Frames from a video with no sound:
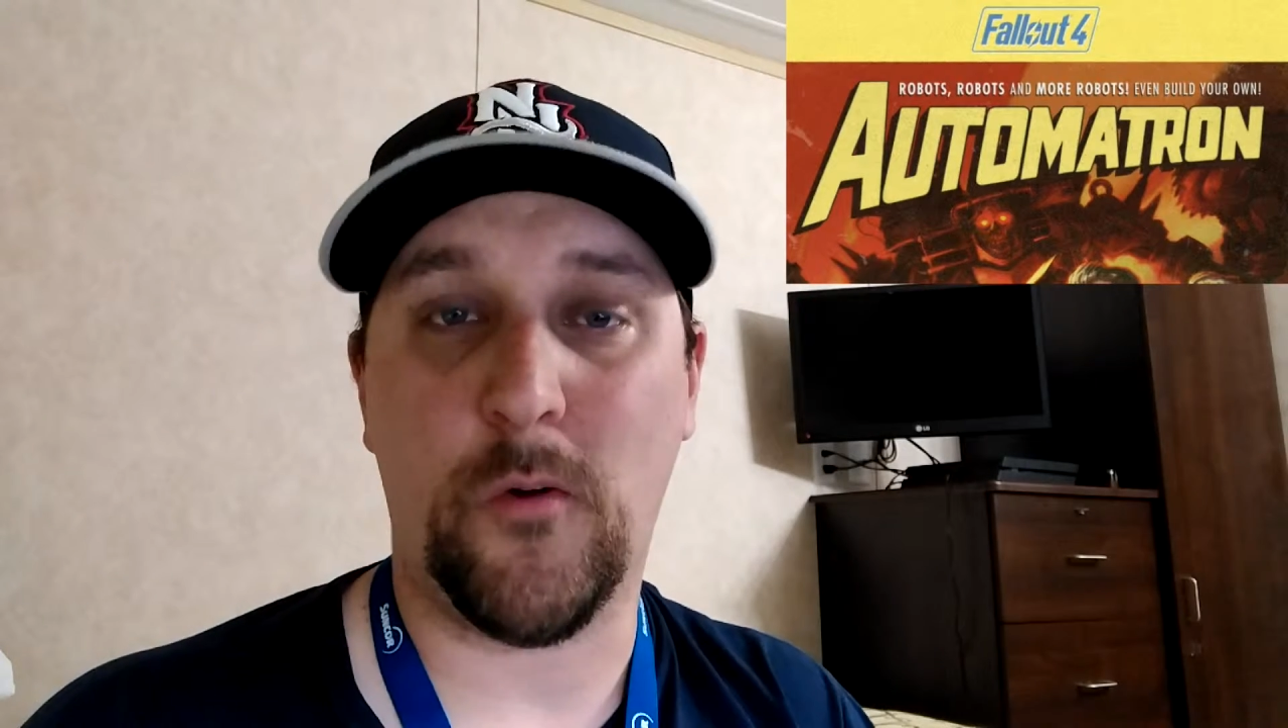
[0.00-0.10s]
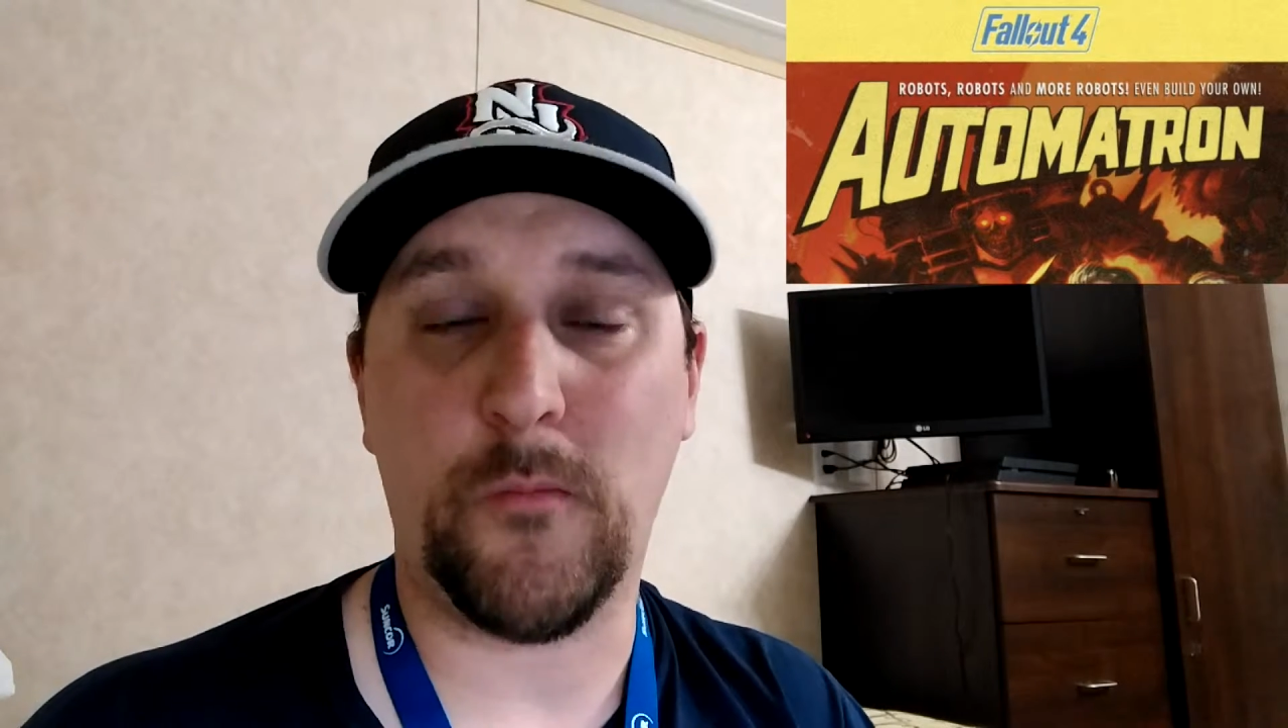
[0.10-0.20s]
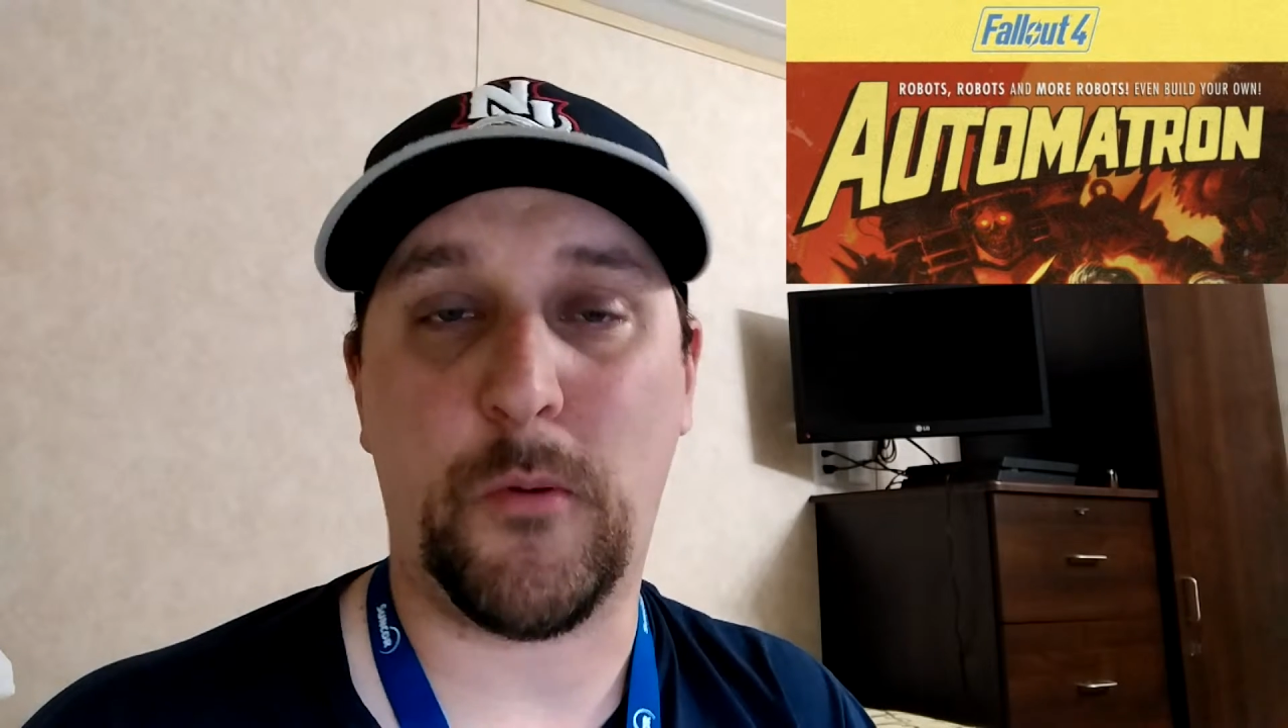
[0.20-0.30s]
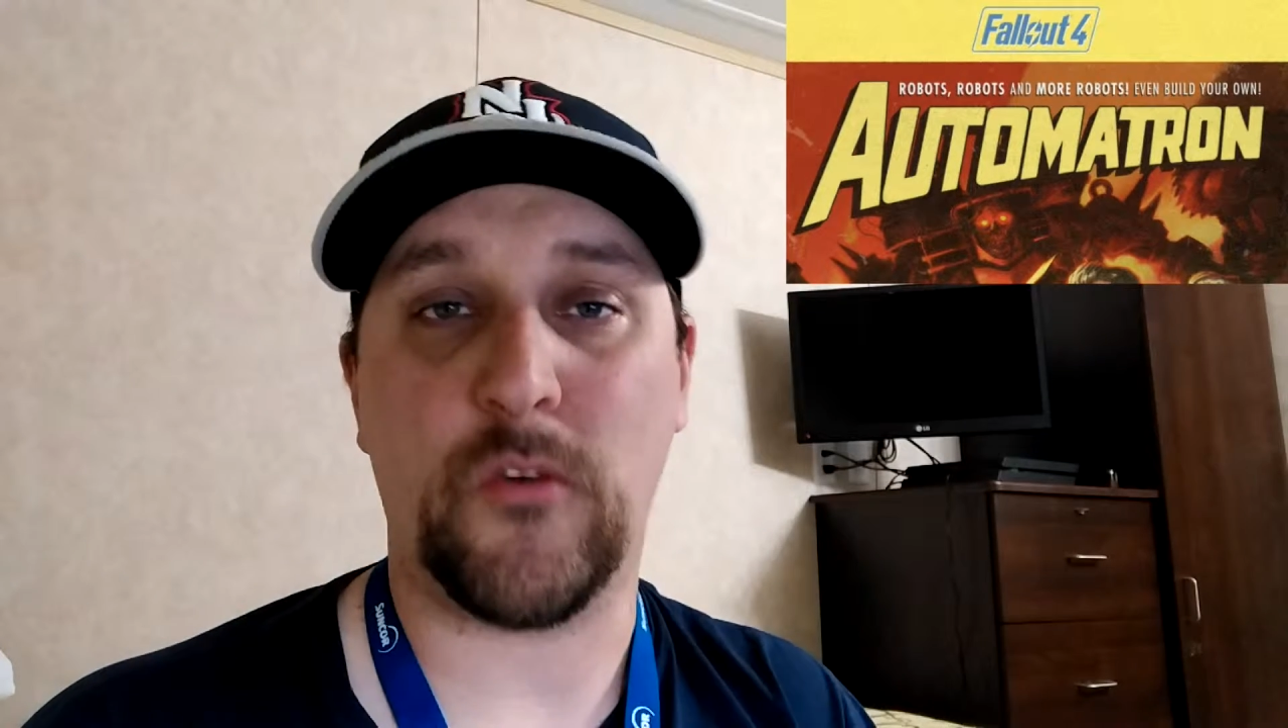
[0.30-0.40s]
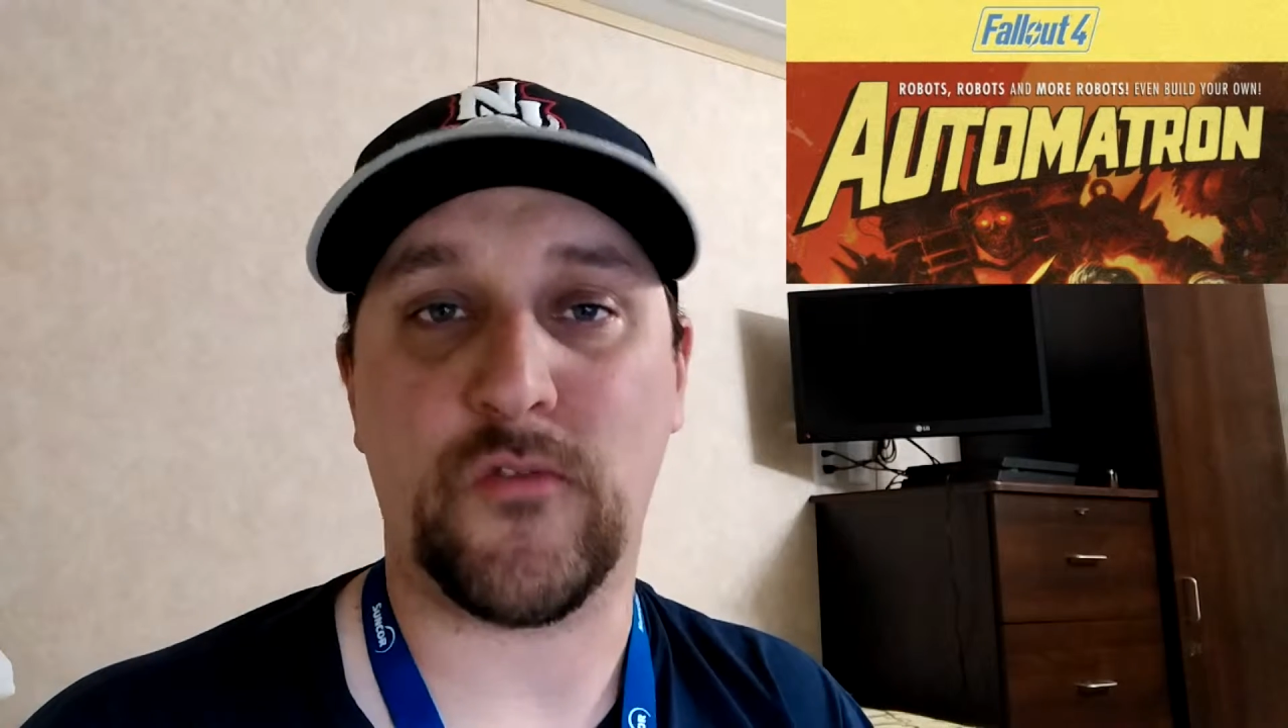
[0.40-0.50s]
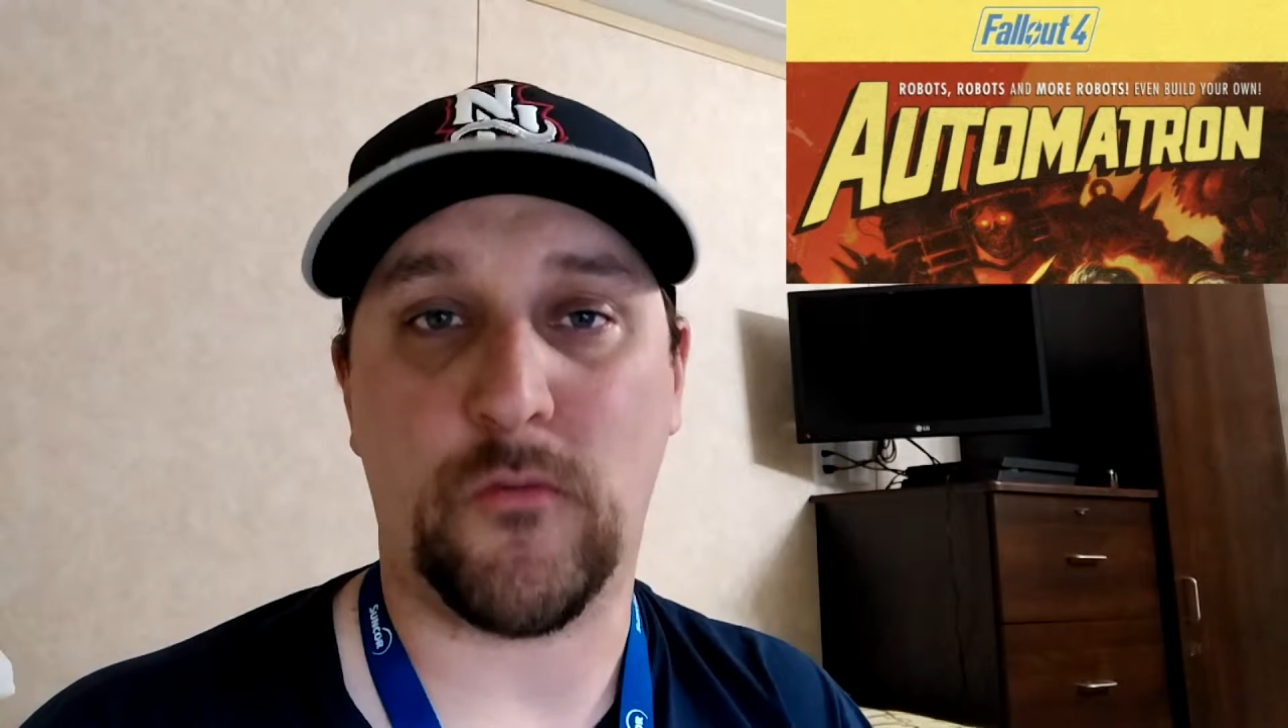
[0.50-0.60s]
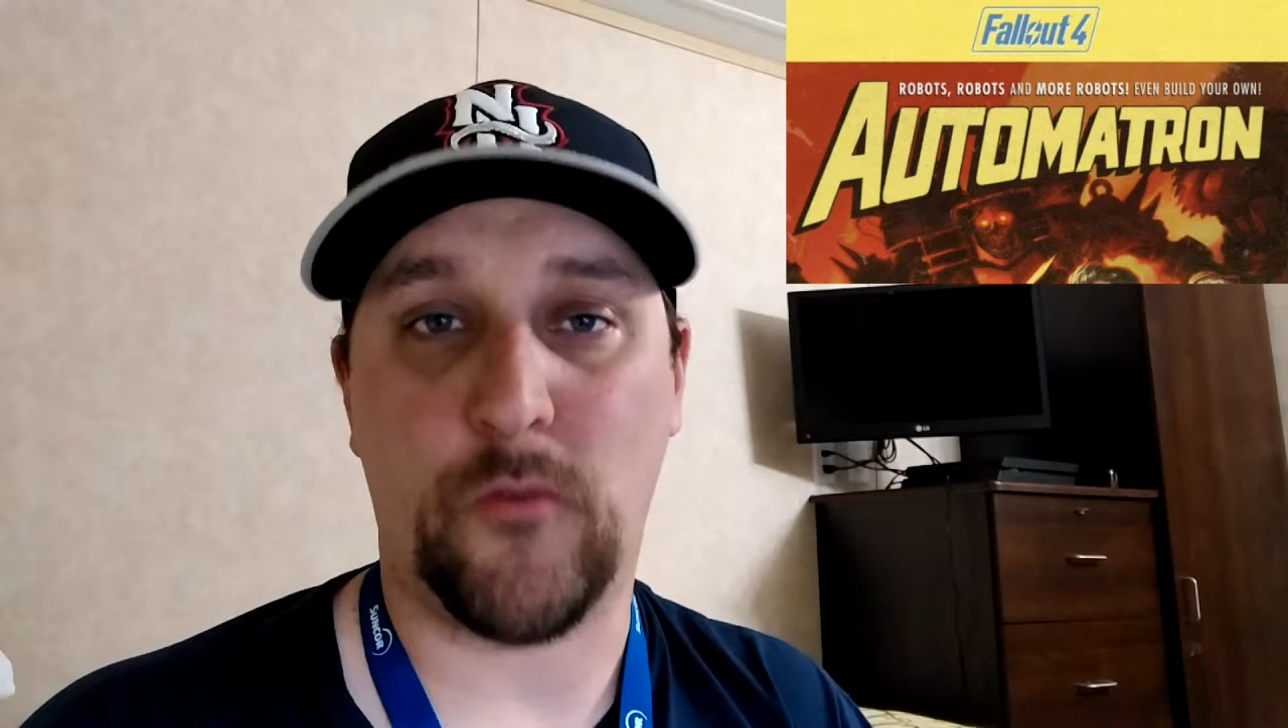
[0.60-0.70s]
own personal